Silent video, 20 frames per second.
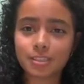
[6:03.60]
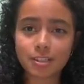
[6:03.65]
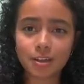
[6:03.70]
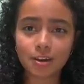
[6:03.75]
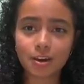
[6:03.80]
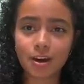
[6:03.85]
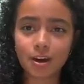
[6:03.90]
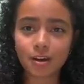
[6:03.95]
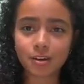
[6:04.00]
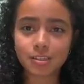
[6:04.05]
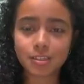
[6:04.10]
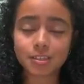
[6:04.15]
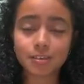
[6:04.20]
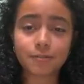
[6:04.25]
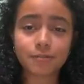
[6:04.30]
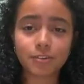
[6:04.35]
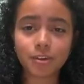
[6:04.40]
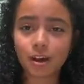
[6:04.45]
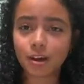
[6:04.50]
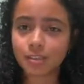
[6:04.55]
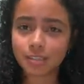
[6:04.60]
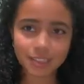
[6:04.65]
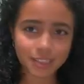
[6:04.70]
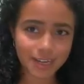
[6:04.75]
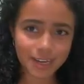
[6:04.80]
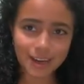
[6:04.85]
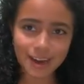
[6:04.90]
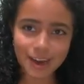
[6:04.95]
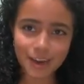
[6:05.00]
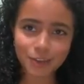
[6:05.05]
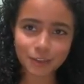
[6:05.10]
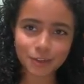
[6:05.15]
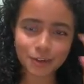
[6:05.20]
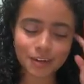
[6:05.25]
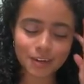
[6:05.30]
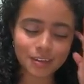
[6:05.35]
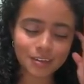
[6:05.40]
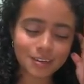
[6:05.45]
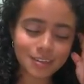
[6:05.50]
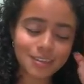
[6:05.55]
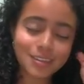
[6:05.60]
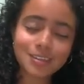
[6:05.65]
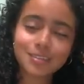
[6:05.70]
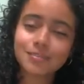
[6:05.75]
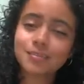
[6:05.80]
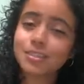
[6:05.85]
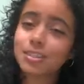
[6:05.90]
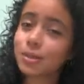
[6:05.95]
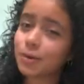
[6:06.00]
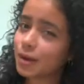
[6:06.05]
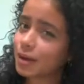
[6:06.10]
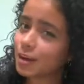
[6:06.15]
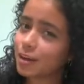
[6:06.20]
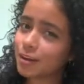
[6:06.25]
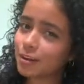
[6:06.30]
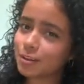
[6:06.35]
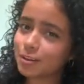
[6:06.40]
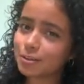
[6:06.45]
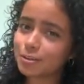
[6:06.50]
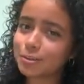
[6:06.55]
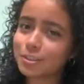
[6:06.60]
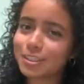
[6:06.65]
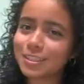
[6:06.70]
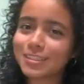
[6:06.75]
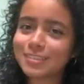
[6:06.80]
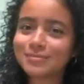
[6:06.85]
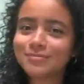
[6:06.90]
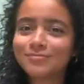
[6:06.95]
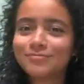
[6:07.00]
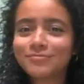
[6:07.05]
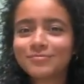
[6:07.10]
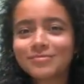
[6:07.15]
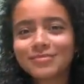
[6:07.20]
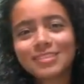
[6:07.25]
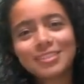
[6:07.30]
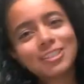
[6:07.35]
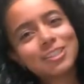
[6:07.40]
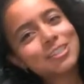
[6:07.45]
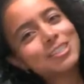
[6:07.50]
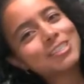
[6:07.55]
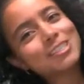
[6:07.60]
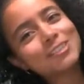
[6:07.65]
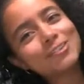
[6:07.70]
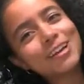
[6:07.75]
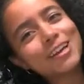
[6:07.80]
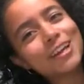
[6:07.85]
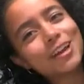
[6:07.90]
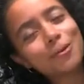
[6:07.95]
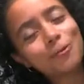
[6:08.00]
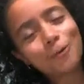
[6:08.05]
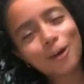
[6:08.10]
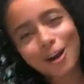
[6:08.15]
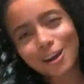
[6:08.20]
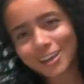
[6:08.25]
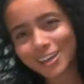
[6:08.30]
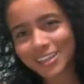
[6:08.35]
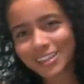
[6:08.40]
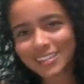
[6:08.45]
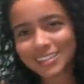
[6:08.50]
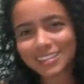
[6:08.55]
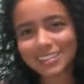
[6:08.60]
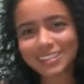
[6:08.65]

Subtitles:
the cost of not staying hydrated. So in conclusion, just drink your water.